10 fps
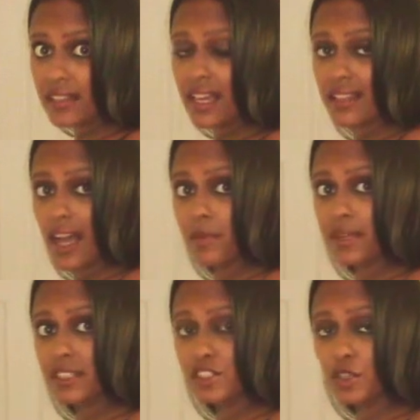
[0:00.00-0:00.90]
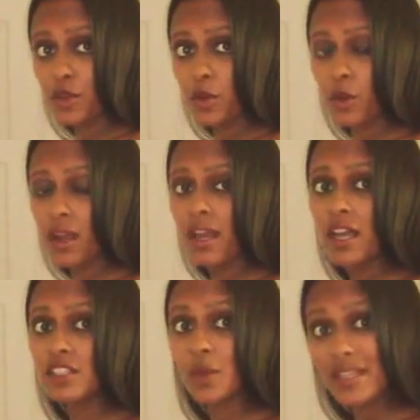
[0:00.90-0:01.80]
They allow me to
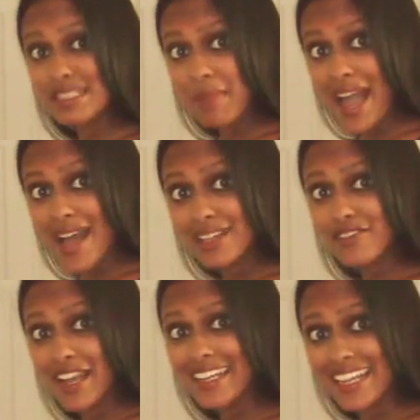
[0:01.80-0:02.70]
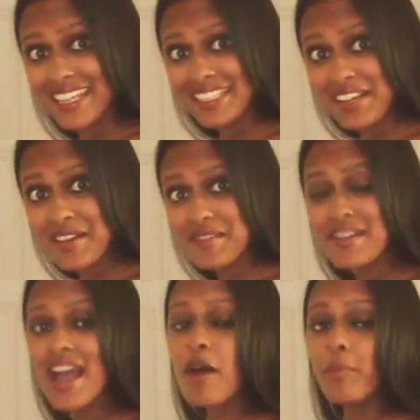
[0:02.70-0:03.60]
to expand if I need to
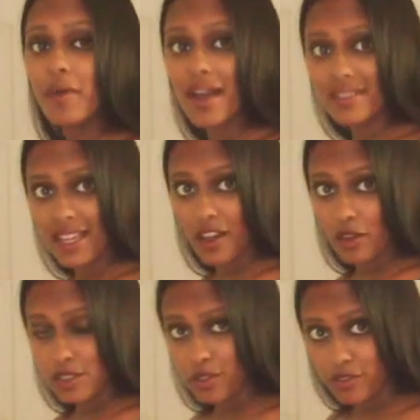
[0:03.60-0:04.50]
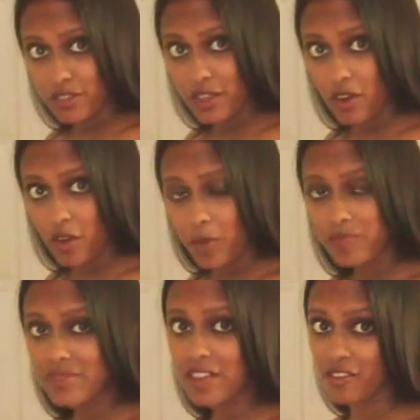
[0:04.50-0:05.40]
but they also feel
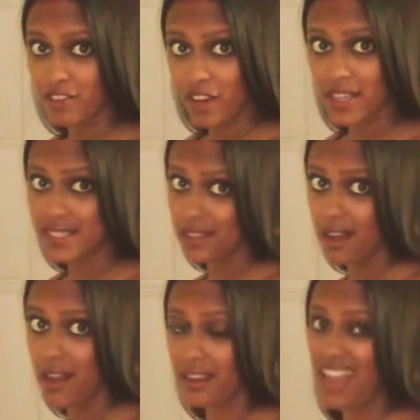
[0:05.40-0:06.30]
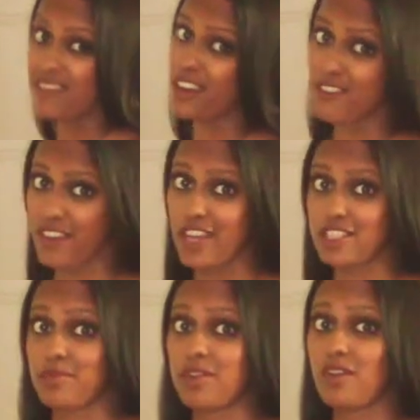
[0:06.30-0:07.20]
very snug and very
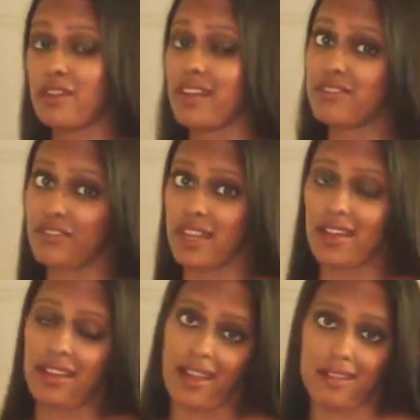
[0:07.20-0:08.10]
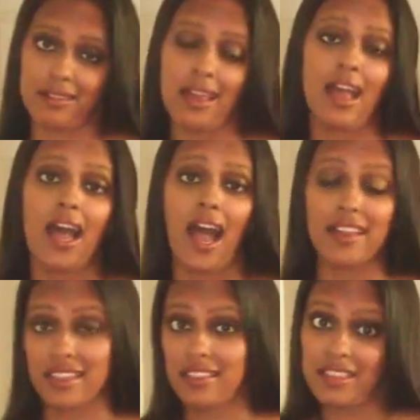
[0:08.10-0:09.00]
fashionable and fit, and I
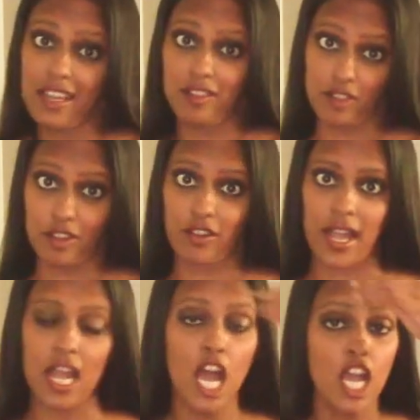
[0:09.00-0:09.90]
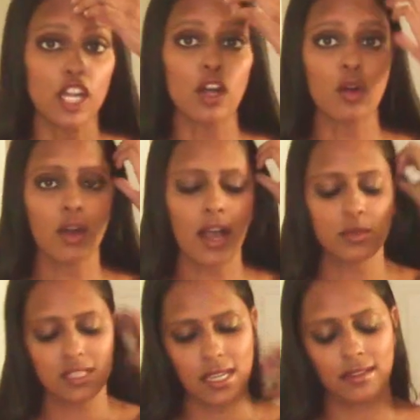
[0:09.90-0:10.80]
think they look great. You know, I
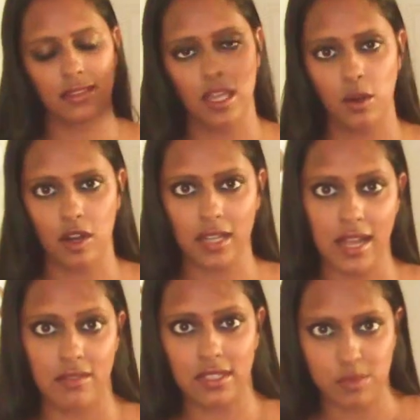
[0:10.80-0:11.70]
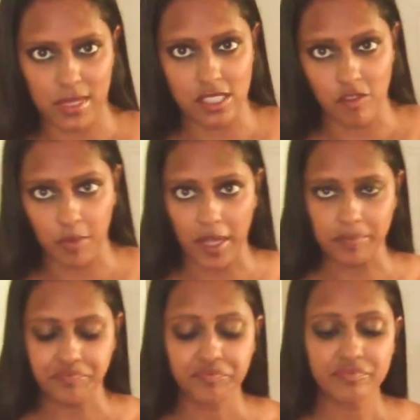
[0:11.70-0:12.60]
was saying that they were kind of expensive, but